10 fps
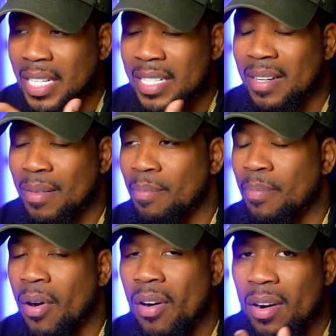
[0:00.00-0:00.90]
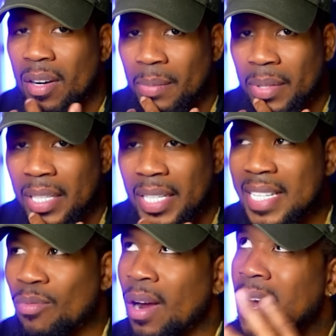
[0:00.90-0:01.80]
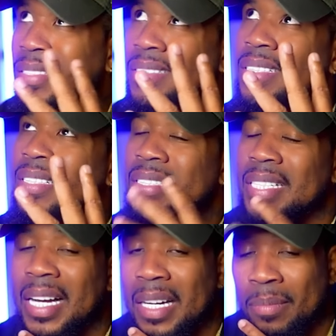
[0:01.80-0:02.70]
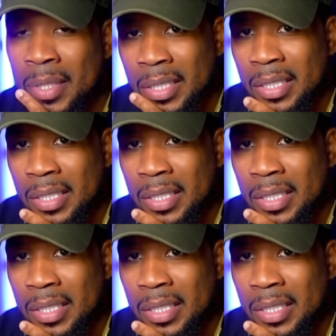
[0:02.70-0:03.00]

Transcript: That's a bar, bro. Heat rises to the top.